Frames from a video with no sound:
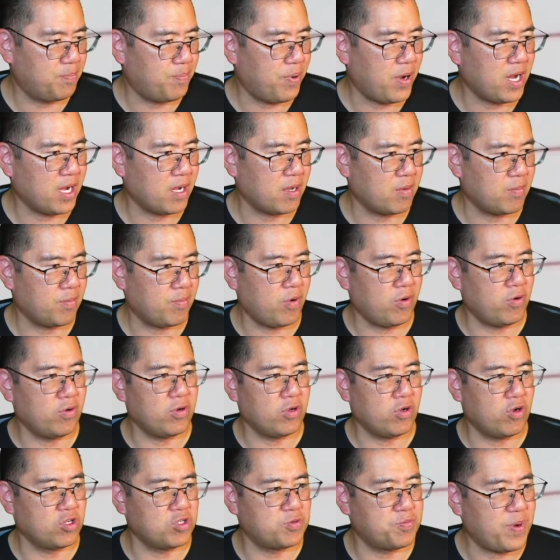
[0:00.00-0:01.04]
the puck
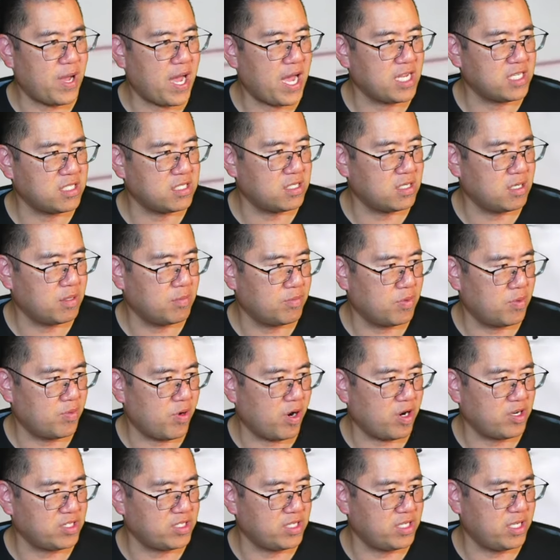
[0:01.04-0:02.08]
goes past
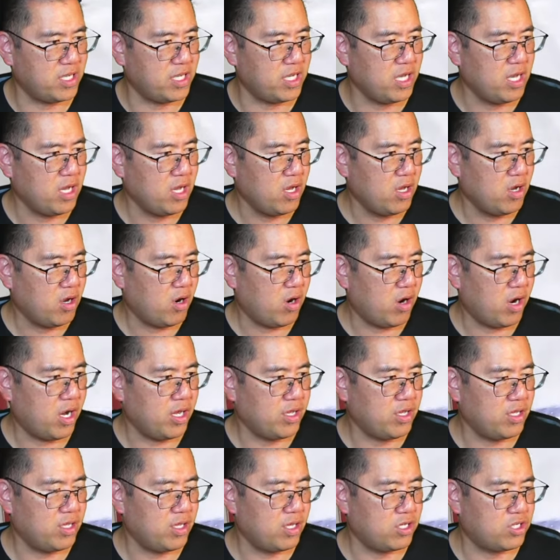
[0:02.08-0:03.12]
Bobrovsky
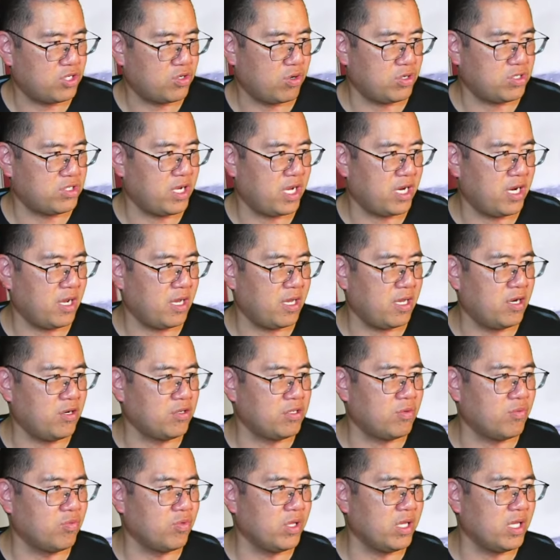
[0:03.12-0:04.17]
on the short side.
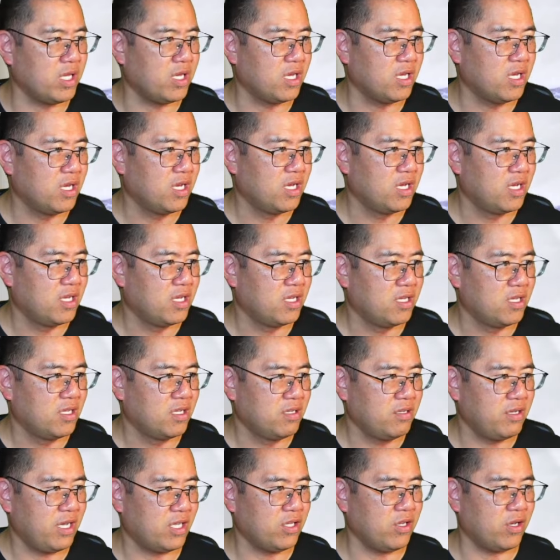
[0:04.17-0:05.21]
Here's a really
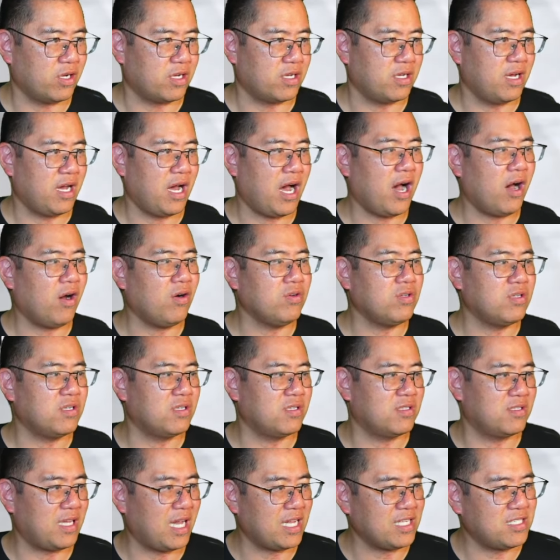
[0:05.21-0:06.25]
Like, look, how
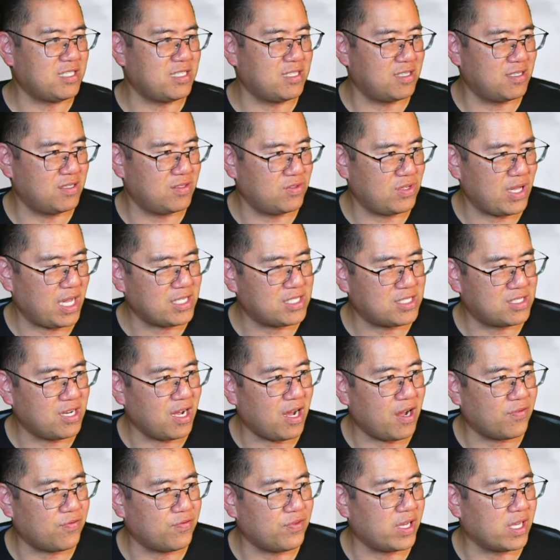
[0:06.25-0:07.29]
that's that's
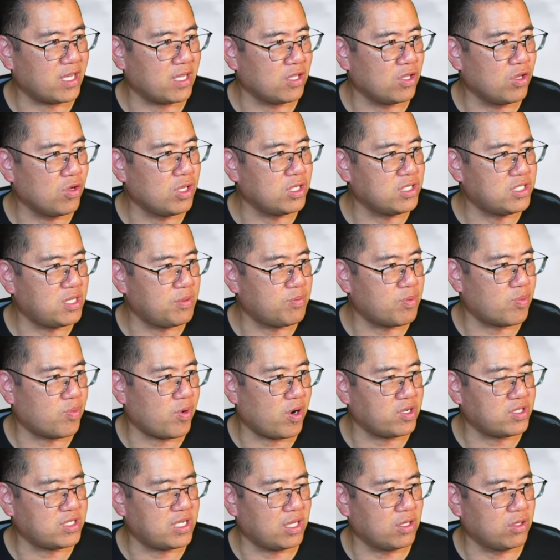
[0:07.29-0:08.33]
tough. Like, you can see
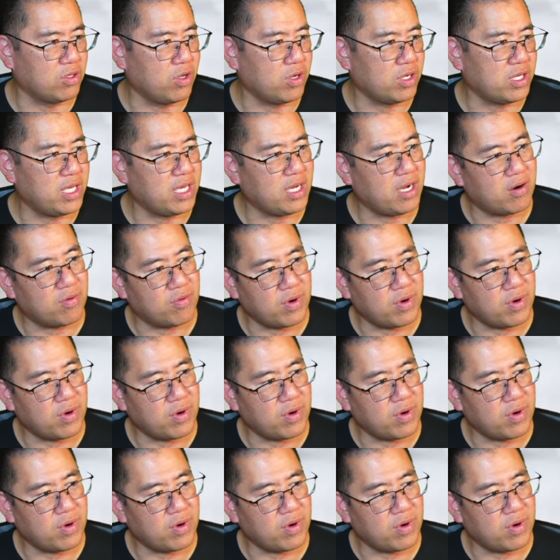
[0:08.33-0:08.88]
Bobrovsky looking